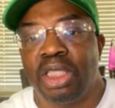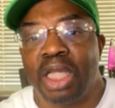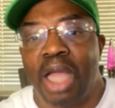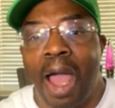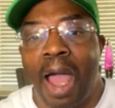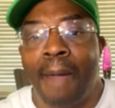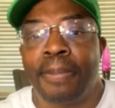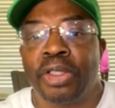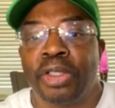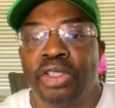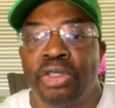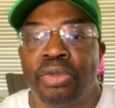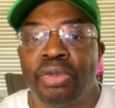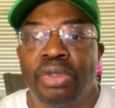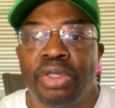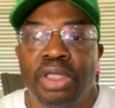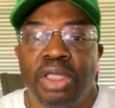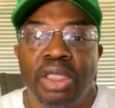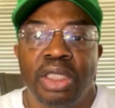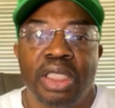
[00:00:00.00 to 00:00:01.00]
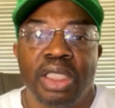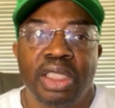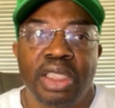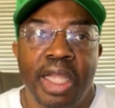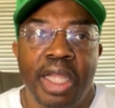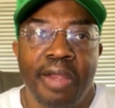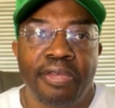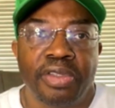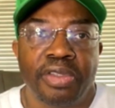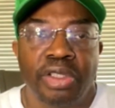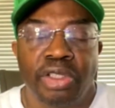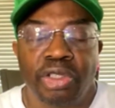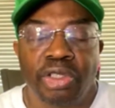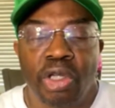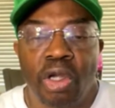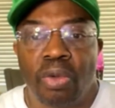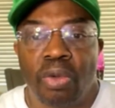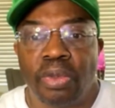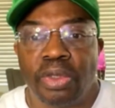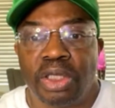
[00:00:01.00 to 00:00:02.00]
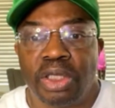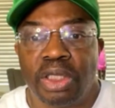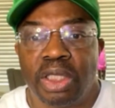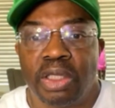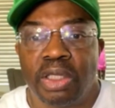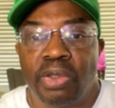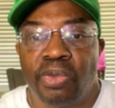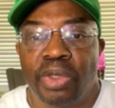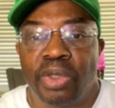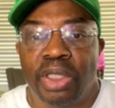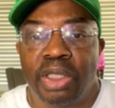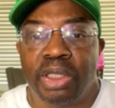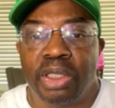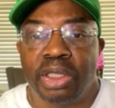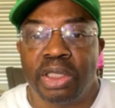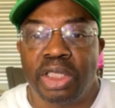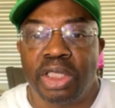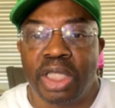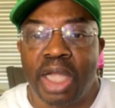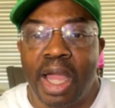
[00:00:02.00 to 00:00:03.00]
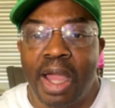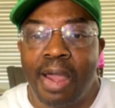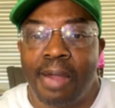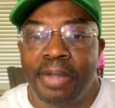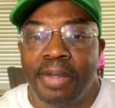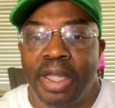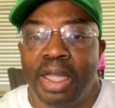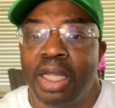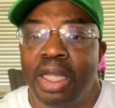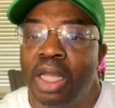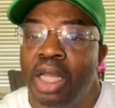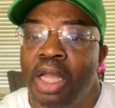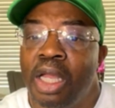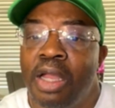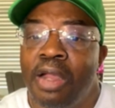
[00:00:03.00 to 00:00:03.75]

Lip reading: opportunity at San Francisco, which he did a really good job at.